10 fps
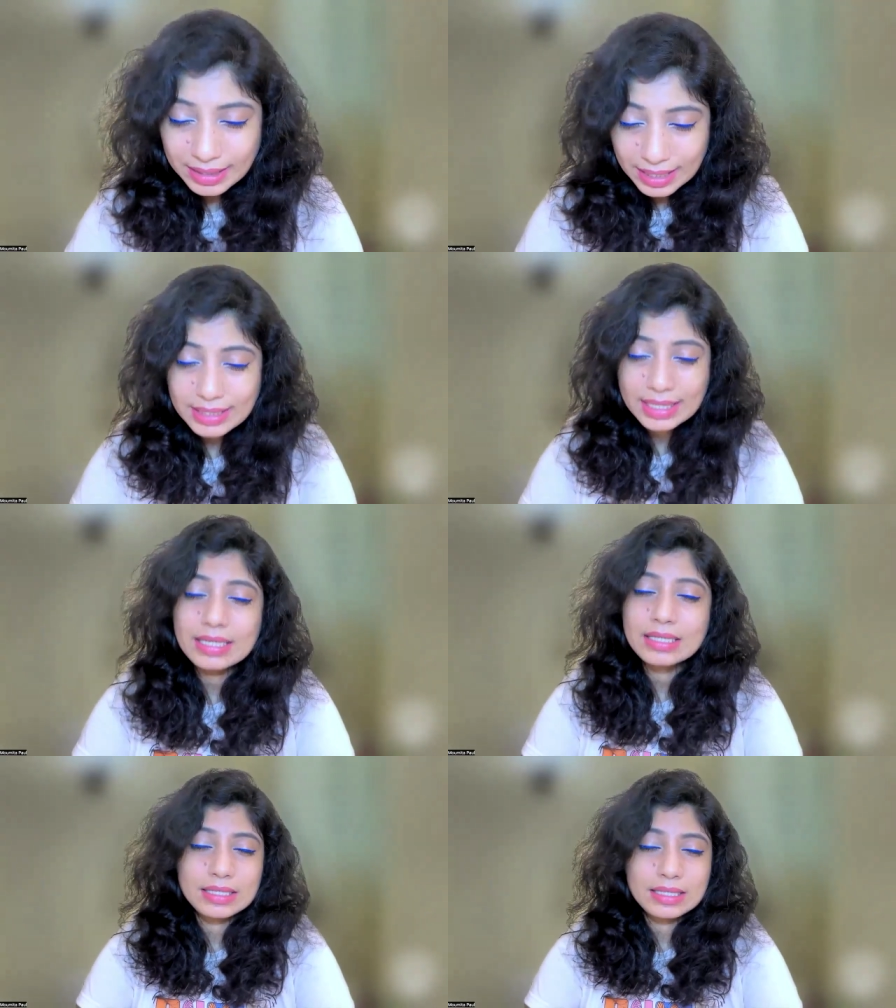This
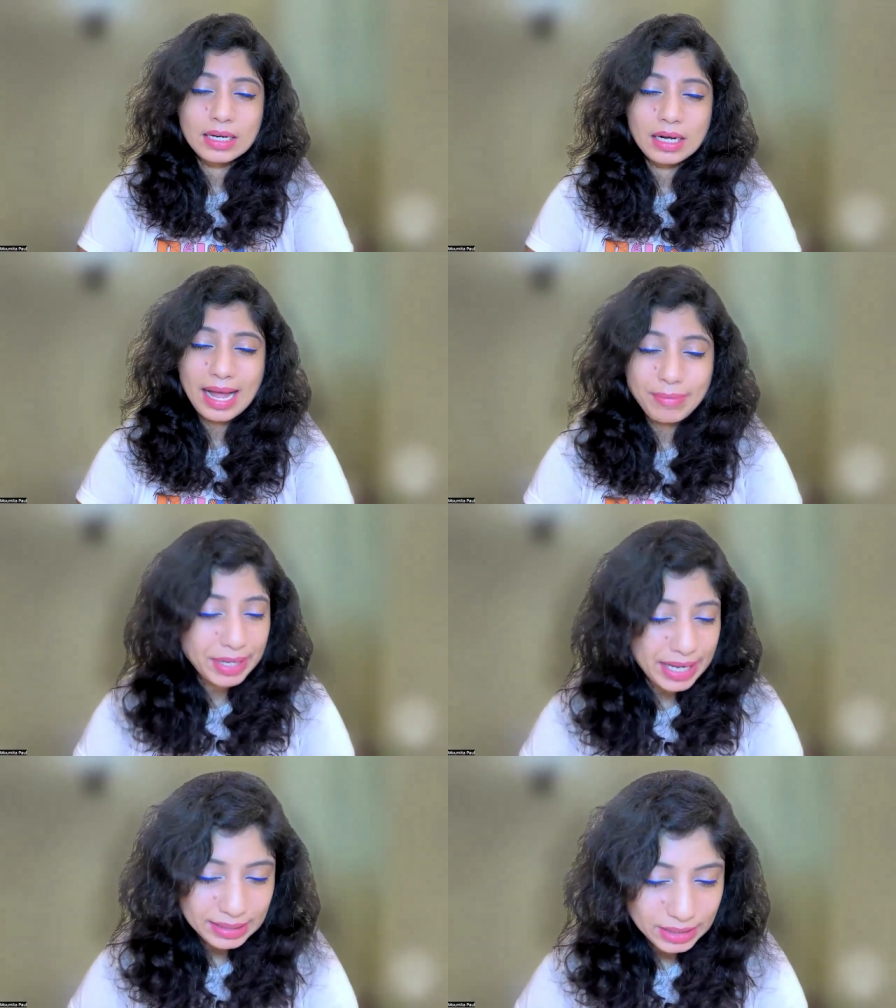is the
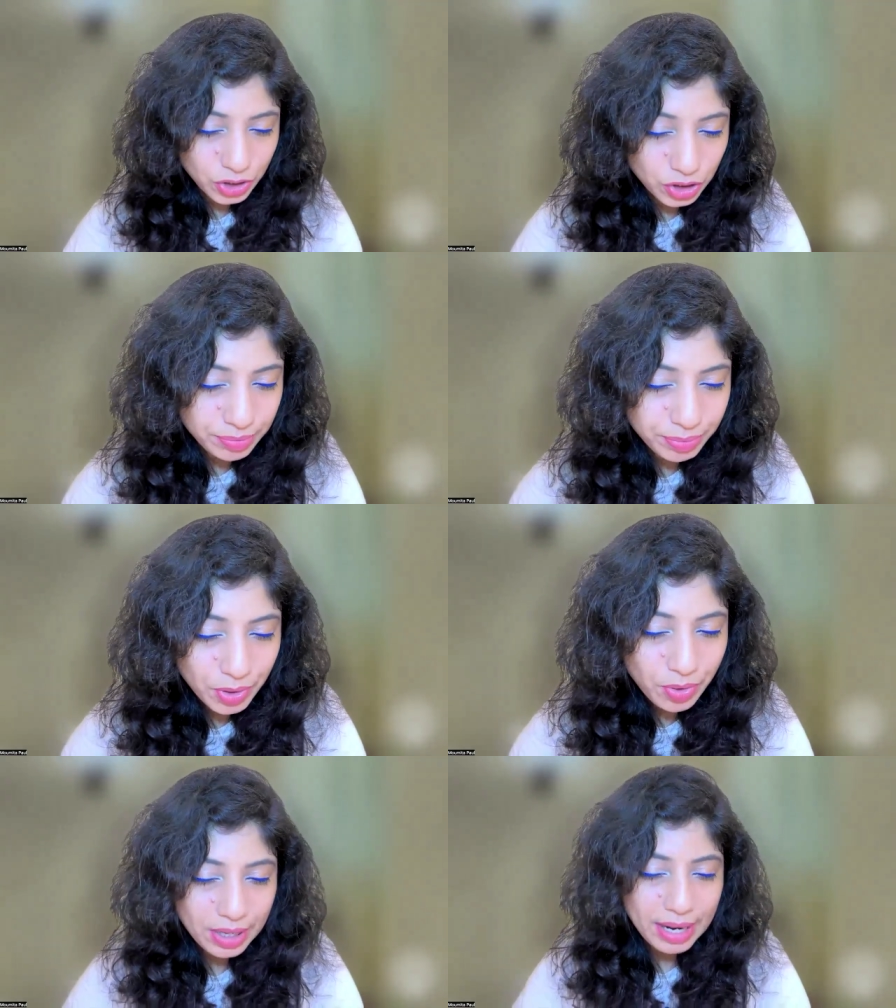hybridization
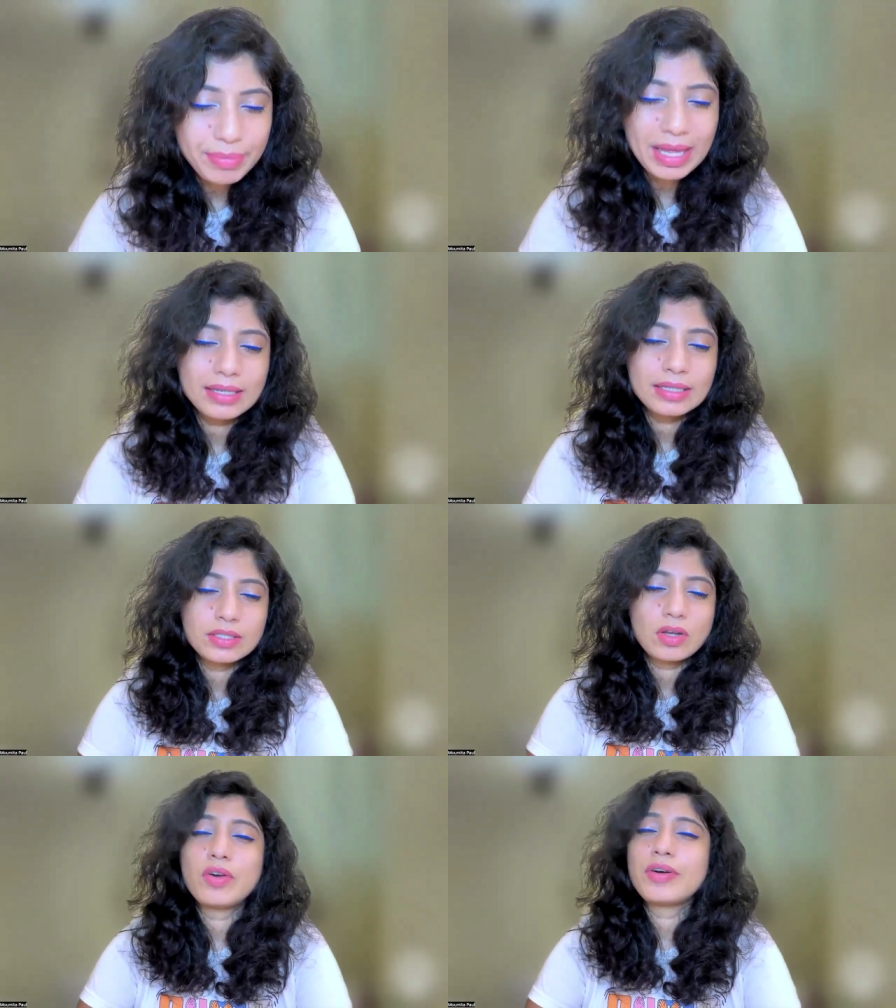program that
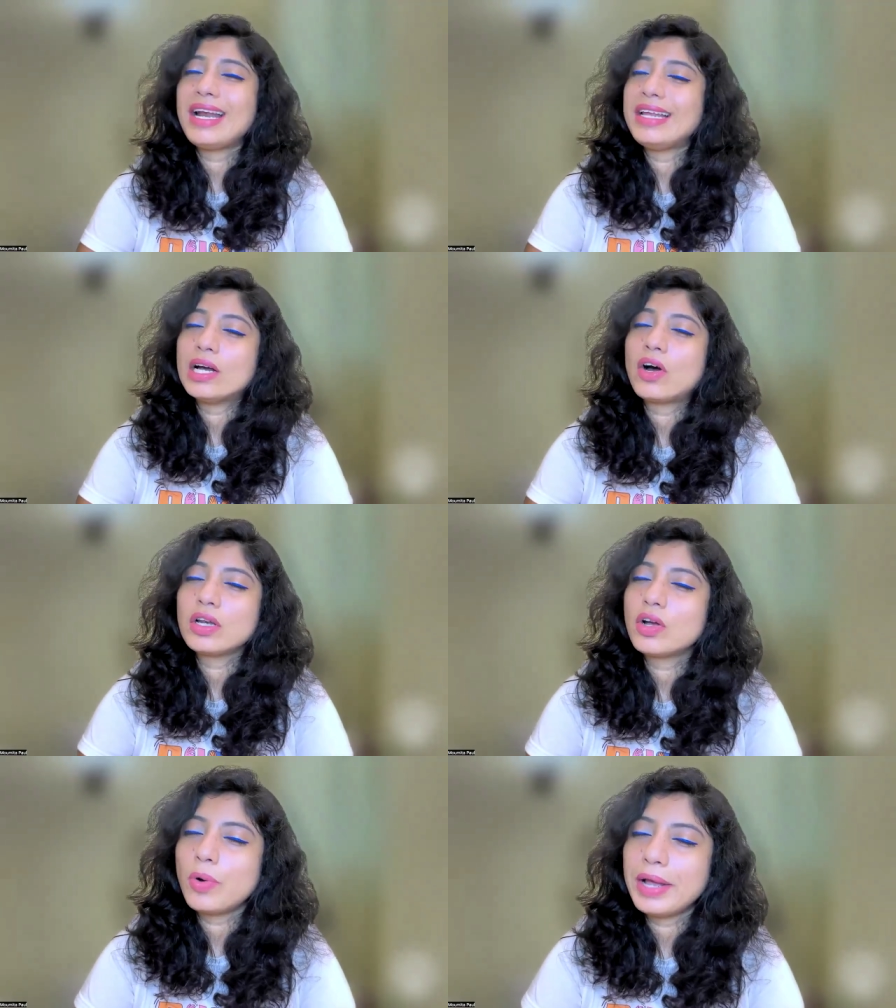is already
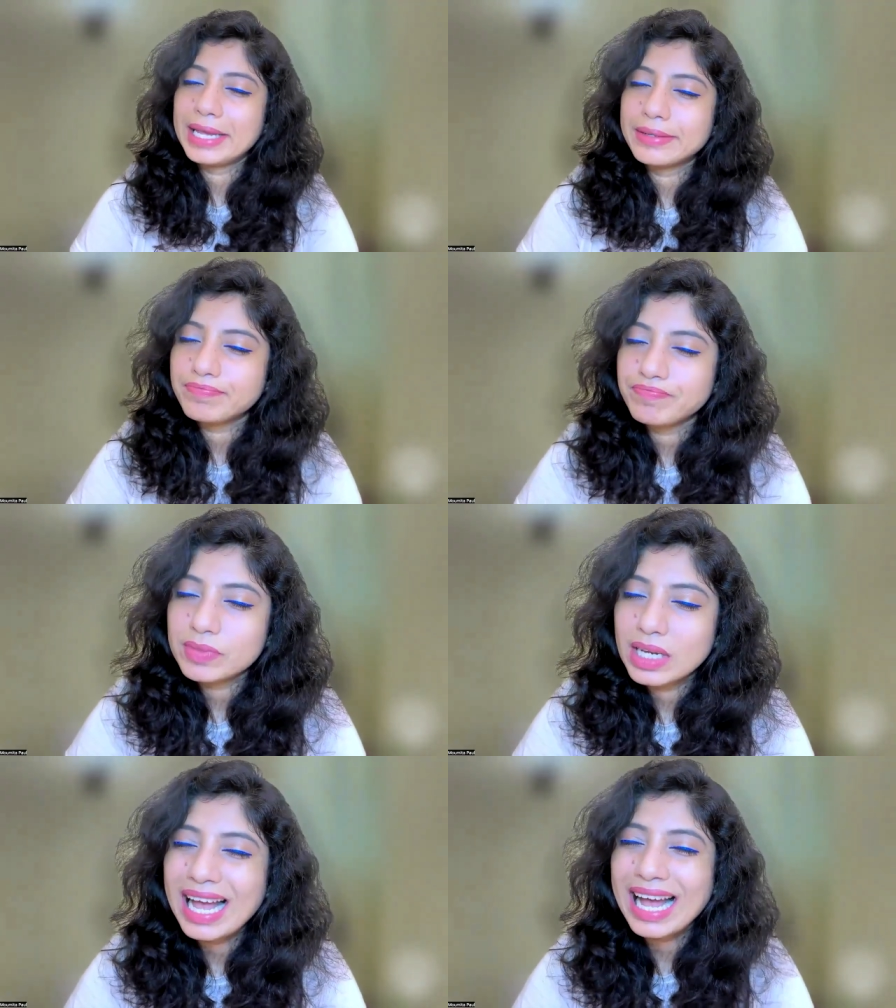ongoing.
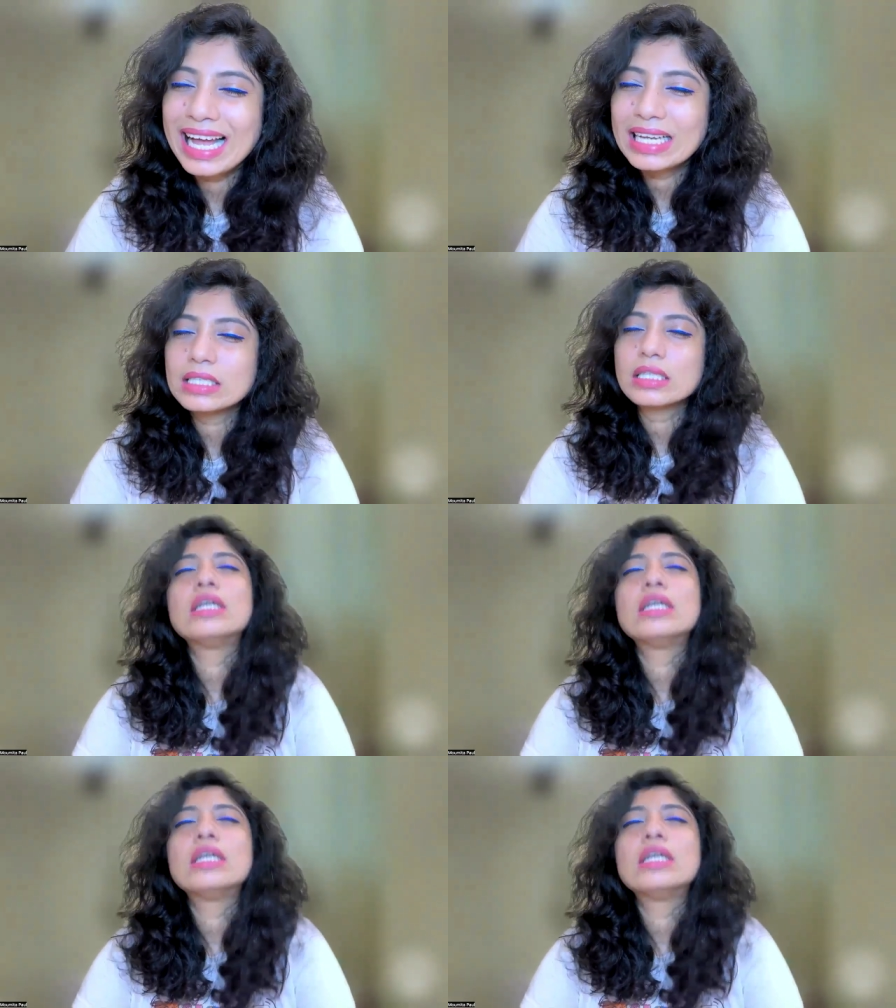And